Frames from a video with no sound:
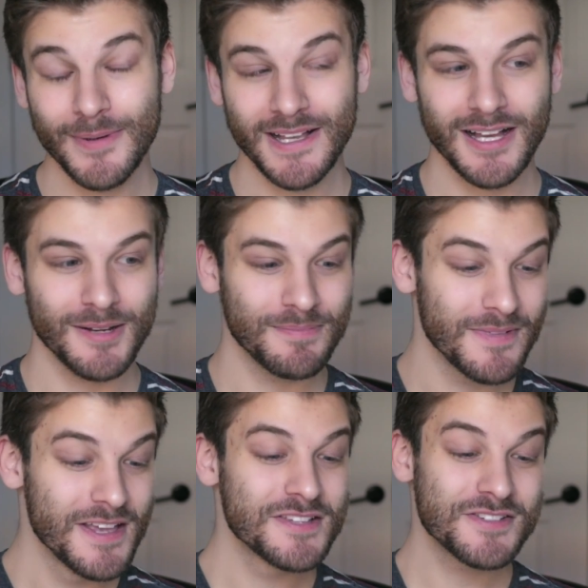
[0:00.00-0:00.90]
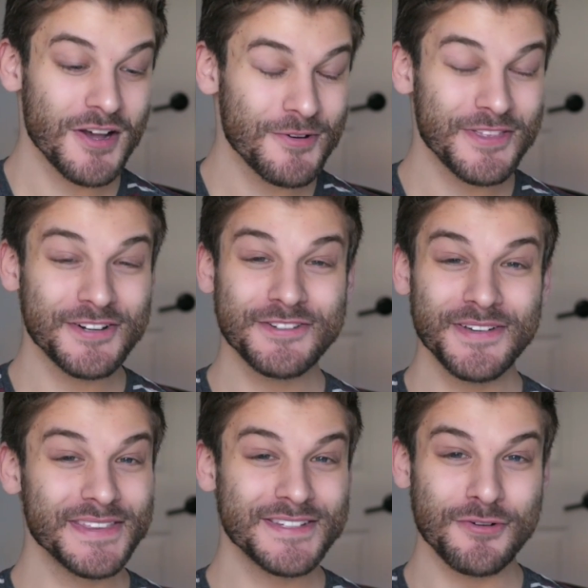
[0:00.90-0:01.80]
Oh my god. So they're
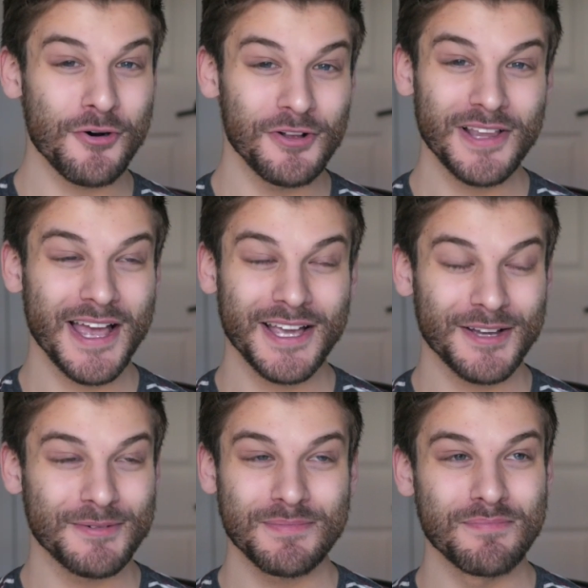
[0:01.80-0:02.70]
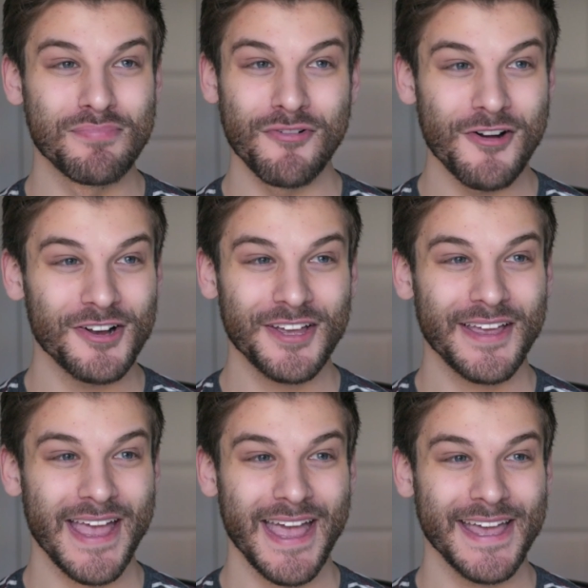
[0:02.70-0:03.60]
doing this whole like Brooke
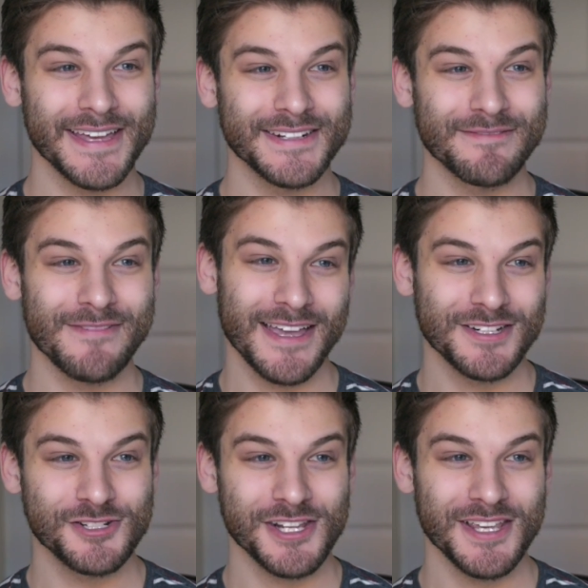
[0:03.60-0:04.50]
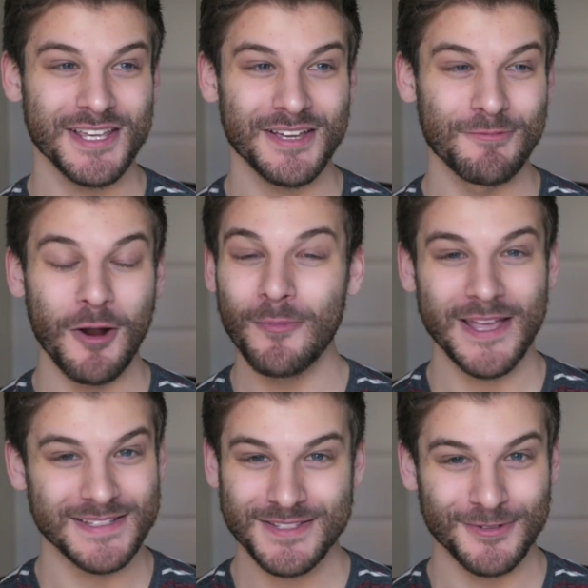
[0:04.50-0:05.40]
and Vanjie
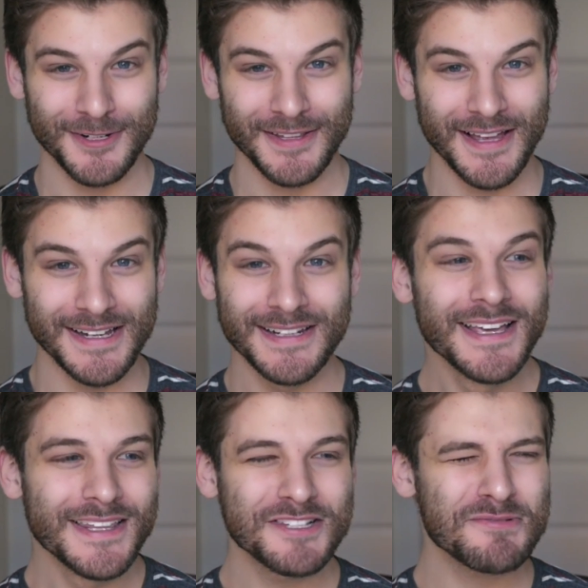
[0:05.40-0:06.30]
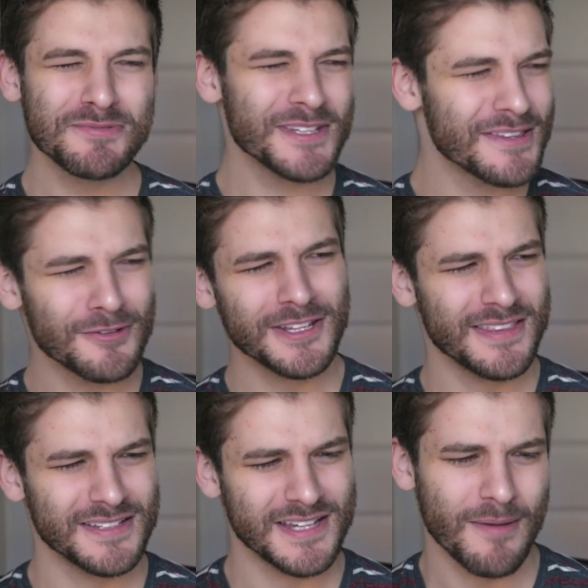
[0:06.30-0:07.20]
romance storyline. This was really the only
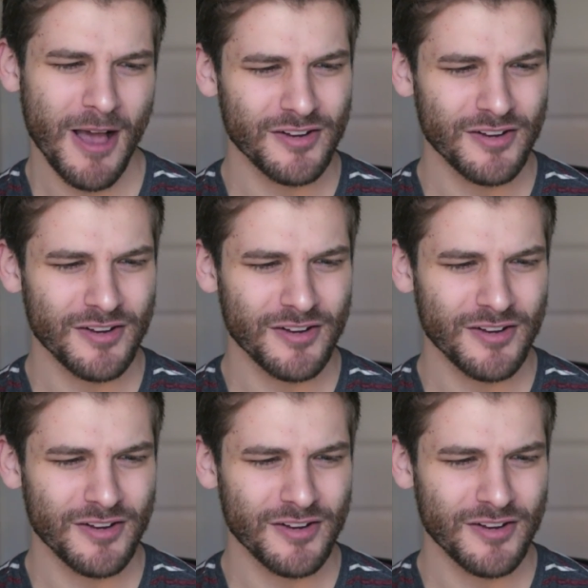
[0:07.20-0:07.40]
thing to come